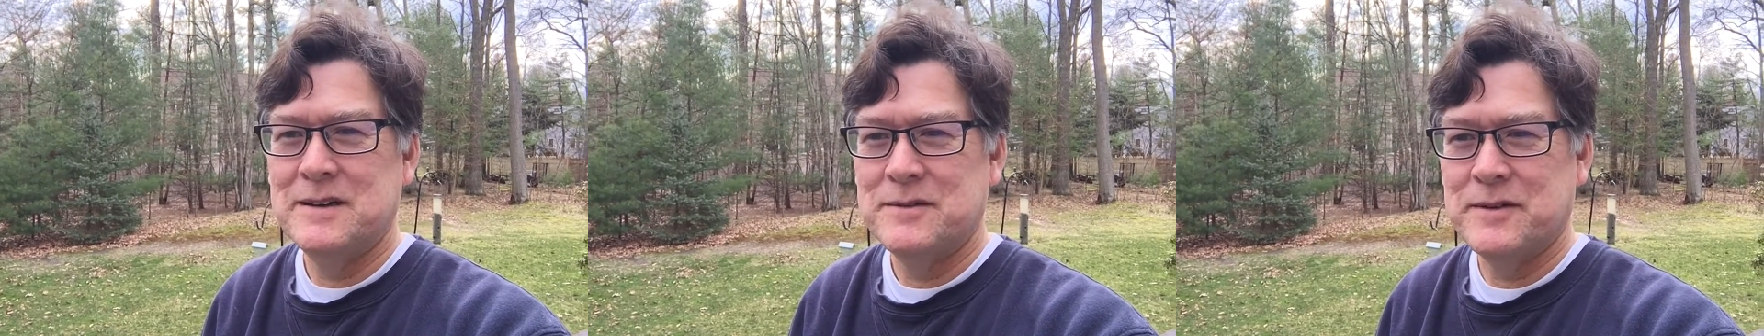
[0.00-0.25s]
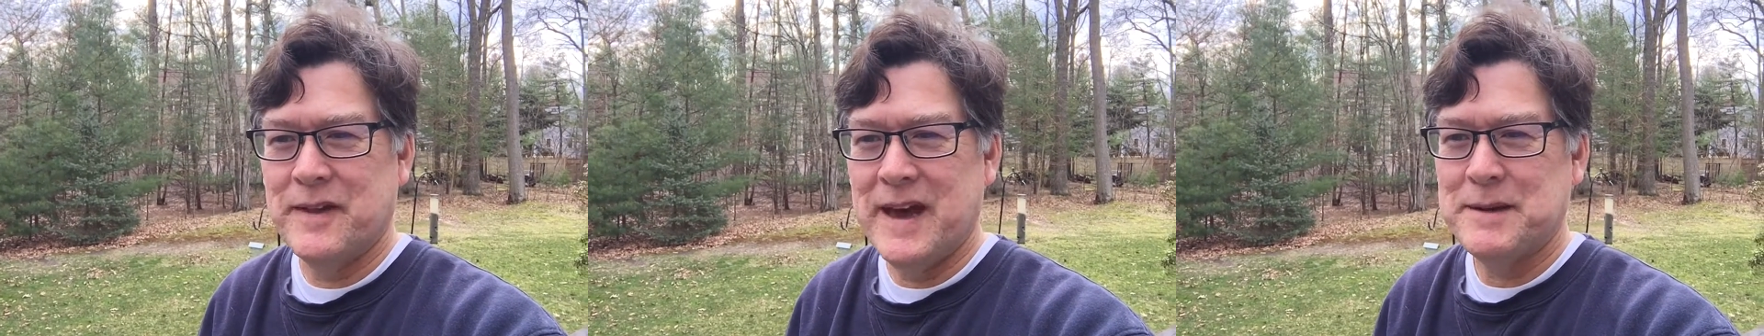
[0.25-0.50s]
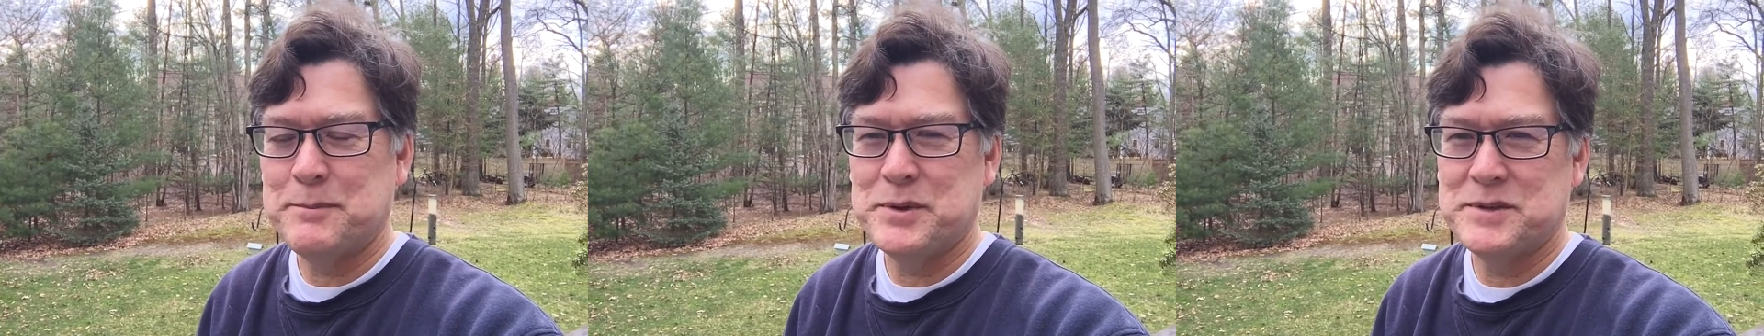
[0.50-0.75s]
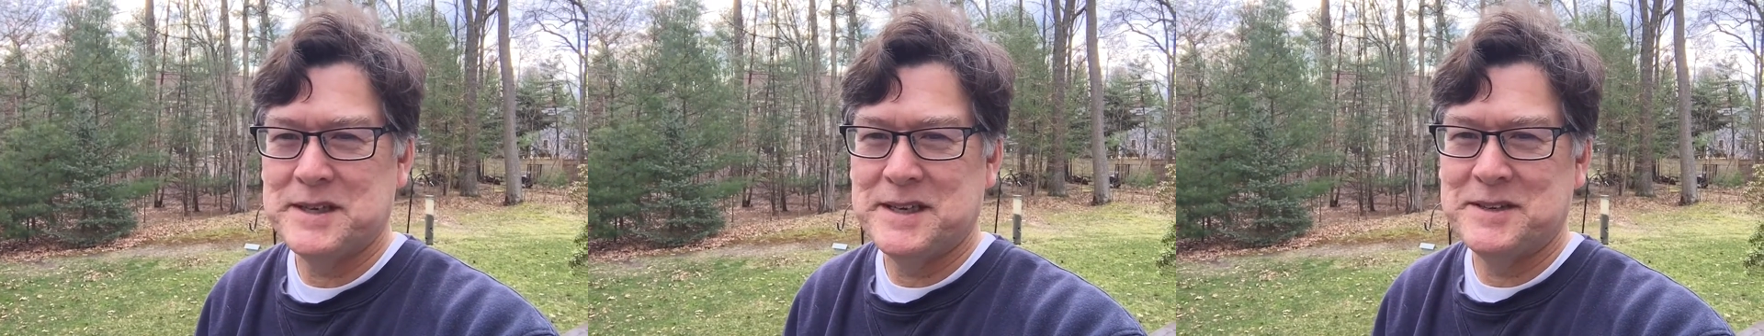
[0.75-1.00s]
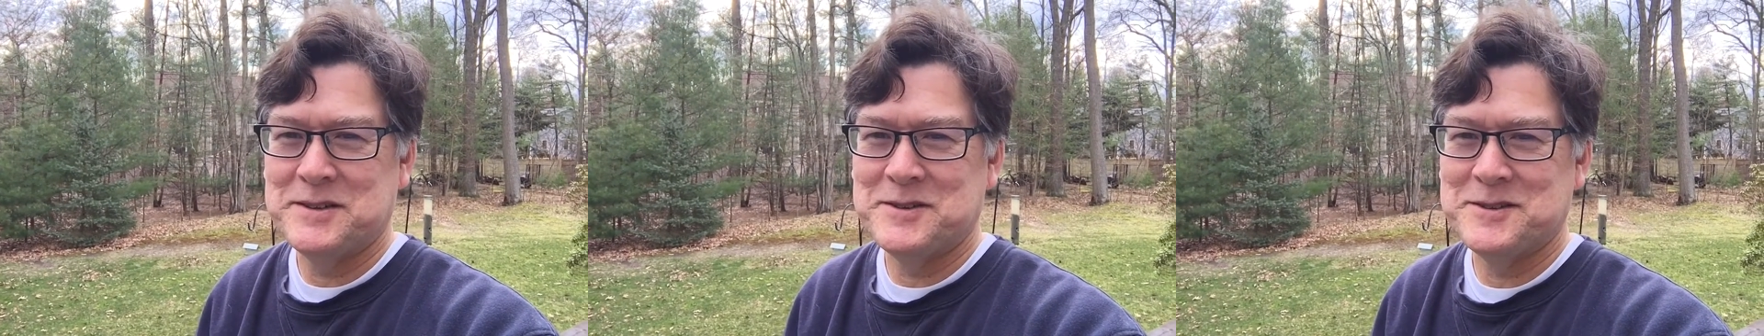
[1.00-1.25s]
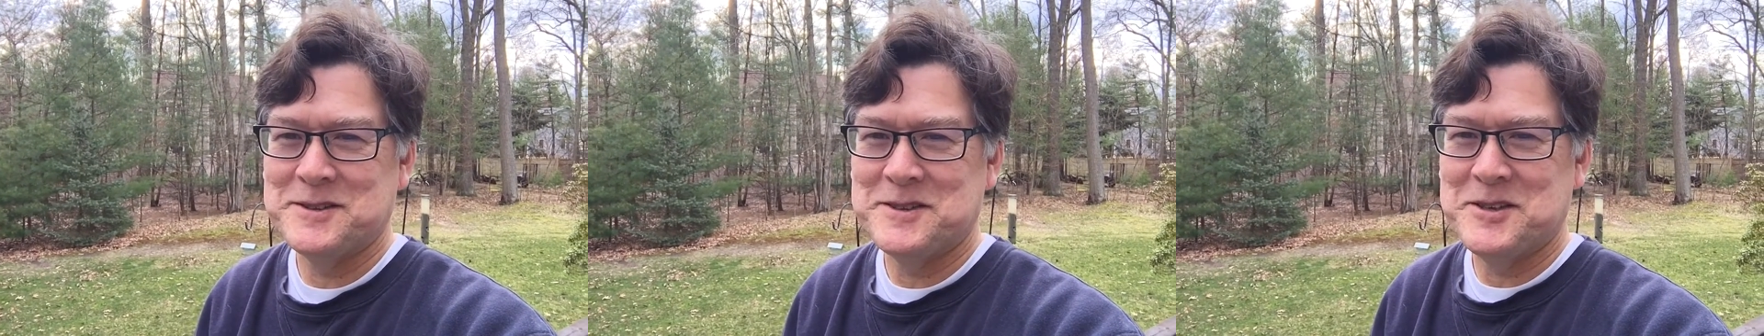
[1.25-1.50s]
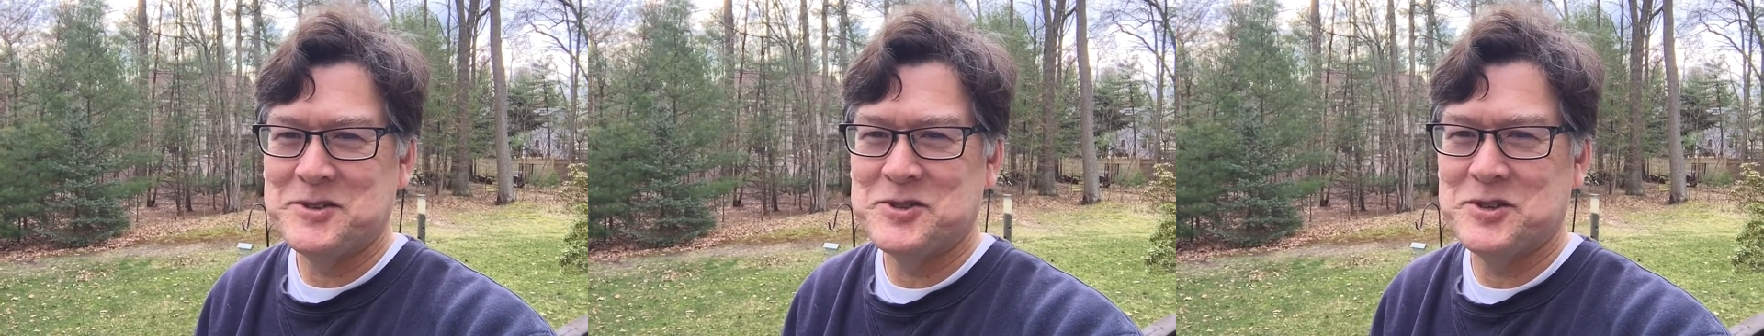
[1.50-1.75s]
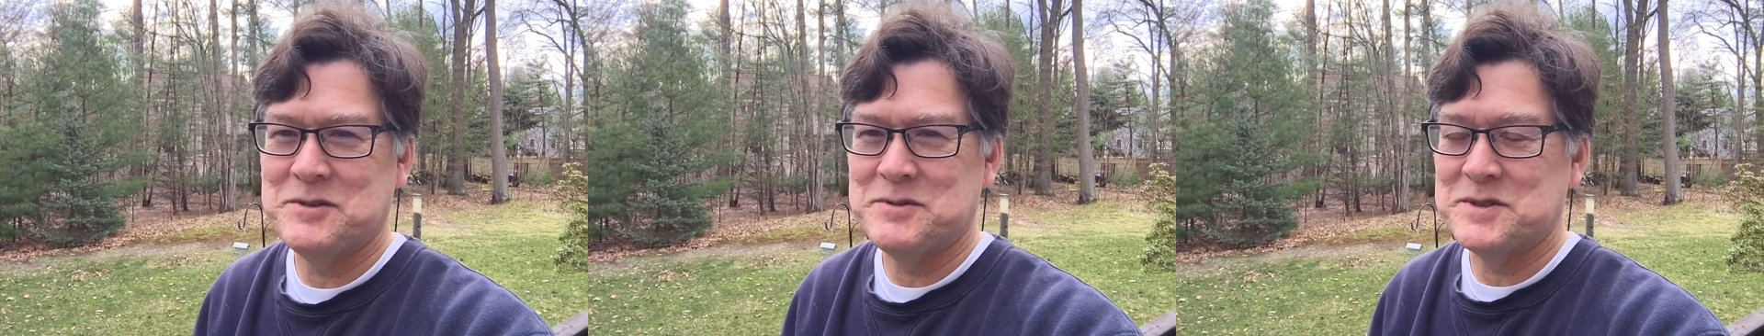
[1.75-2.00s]
for that particular
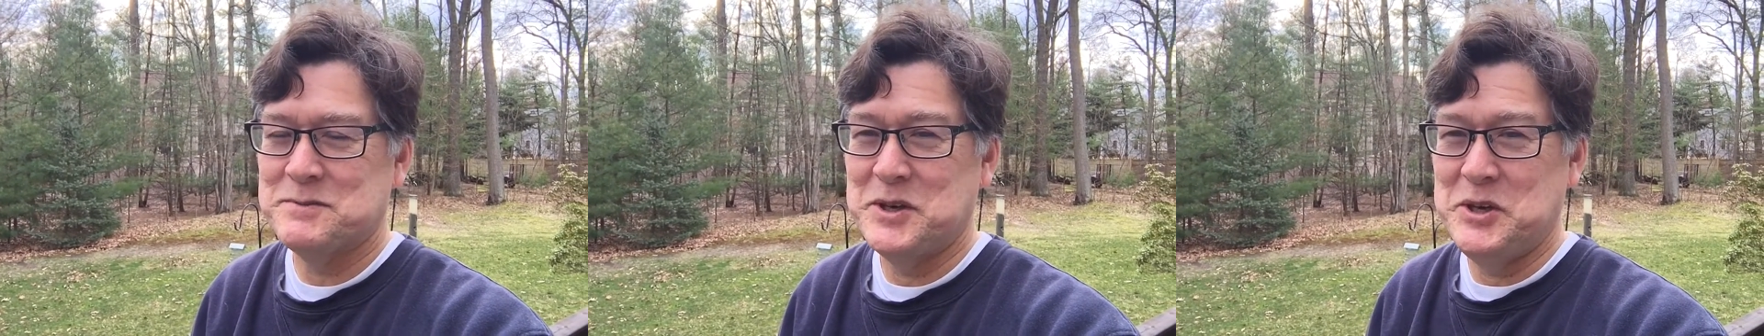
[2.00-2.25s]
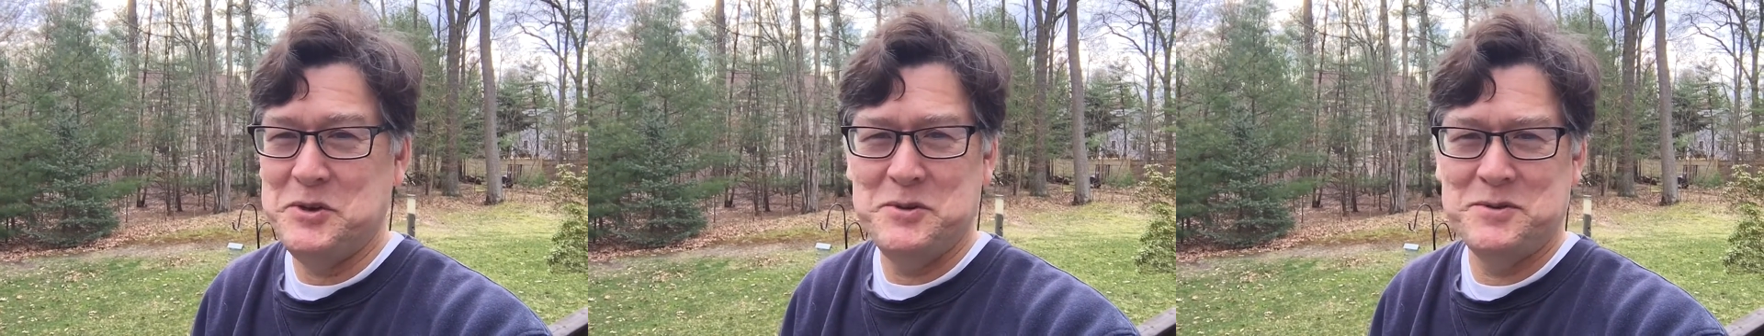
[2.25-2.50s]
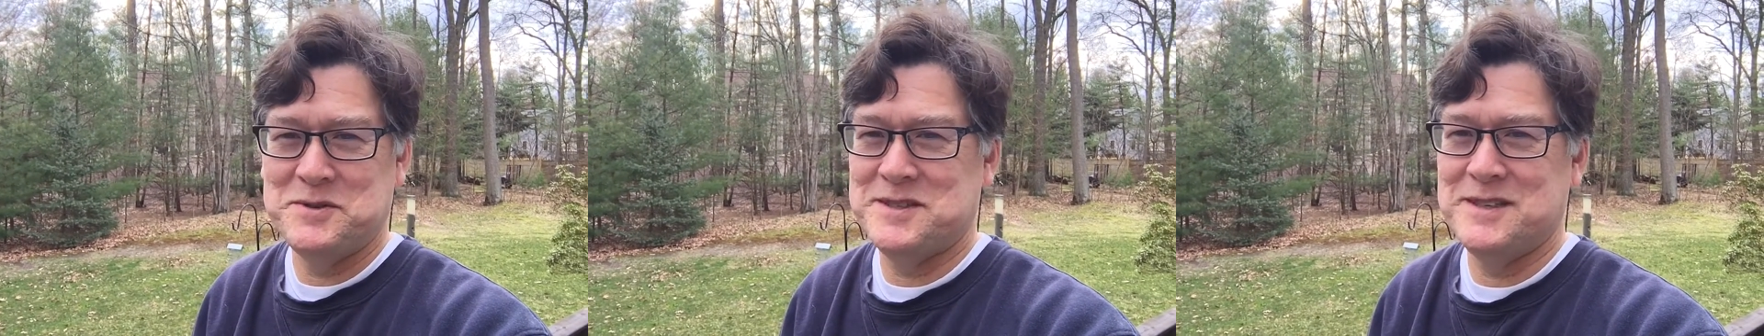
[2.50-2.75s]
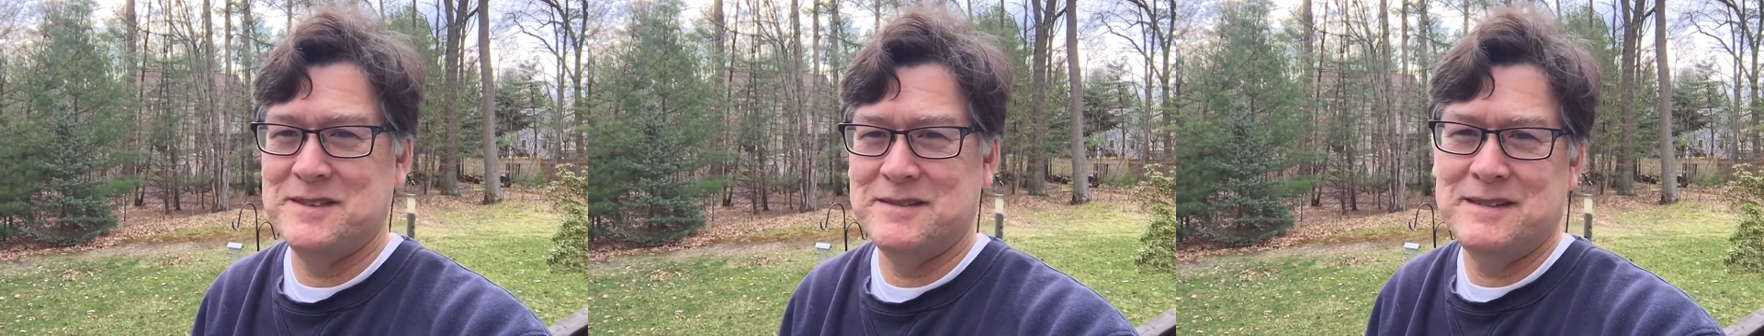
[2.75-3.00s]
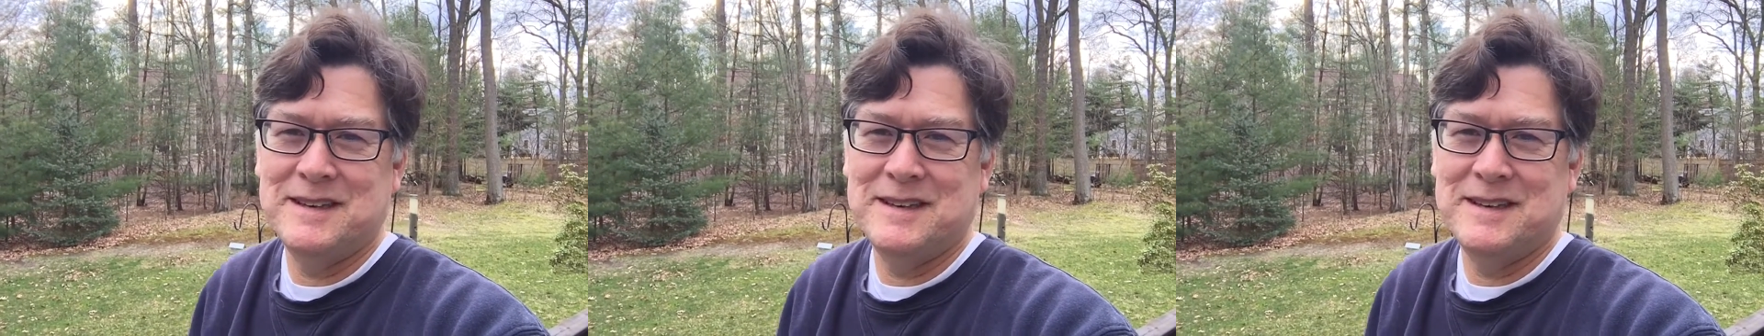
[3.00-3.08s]
culture, it was a huge deal.